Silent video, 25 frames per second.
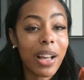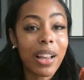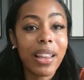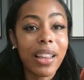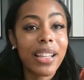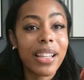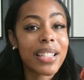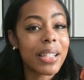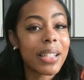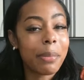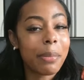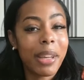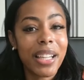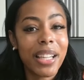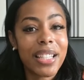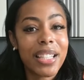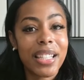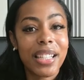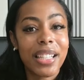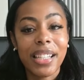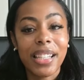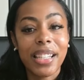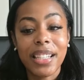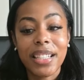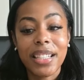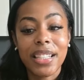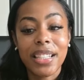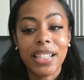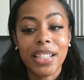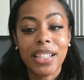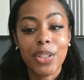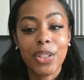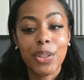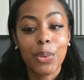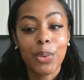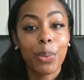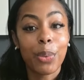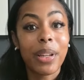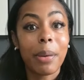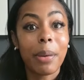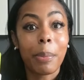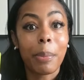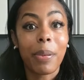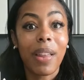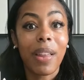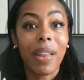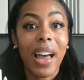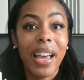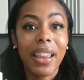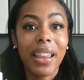as well as it makes it easy
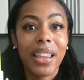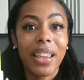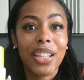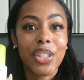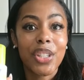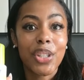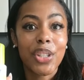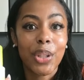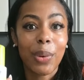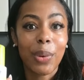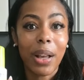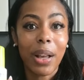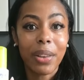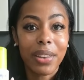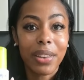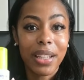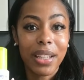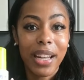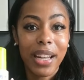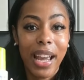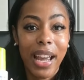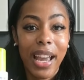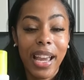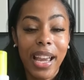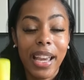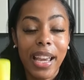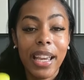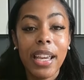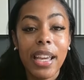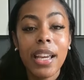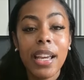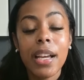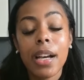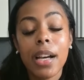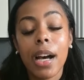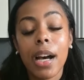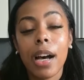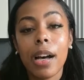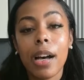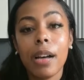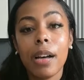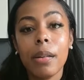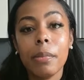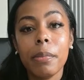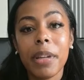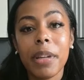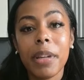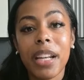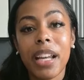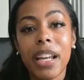to reapply this throughout the day.
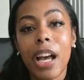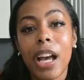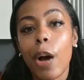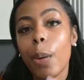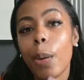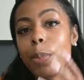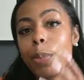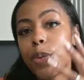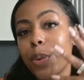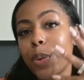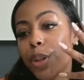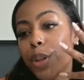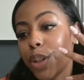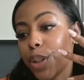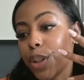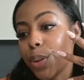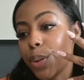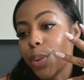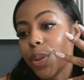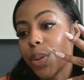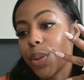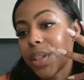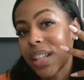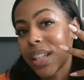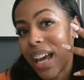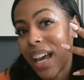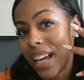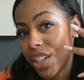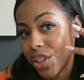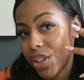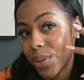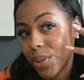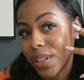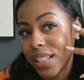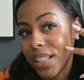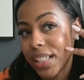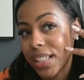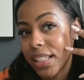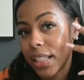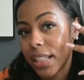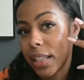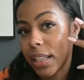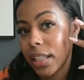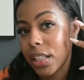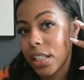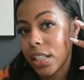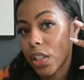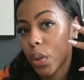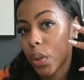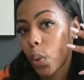Um, and it helps reduce, as
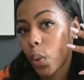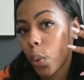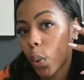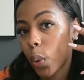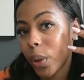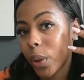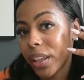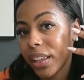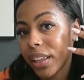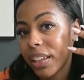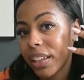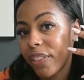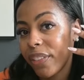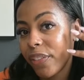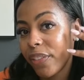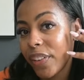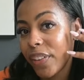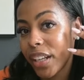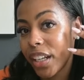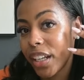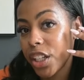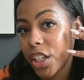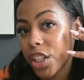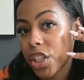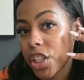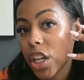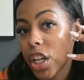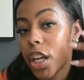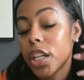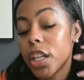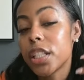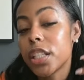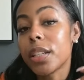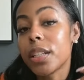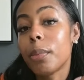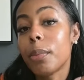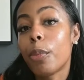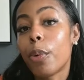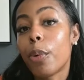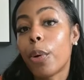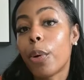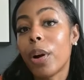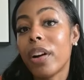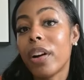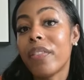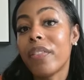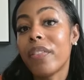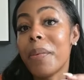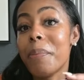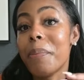you can see, this oily finish
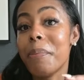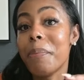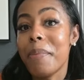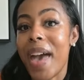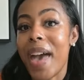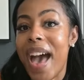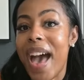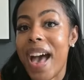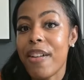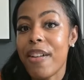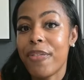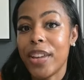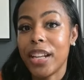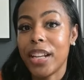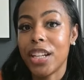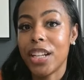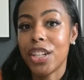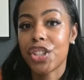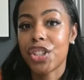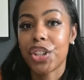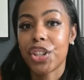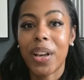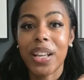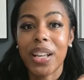to more of a matte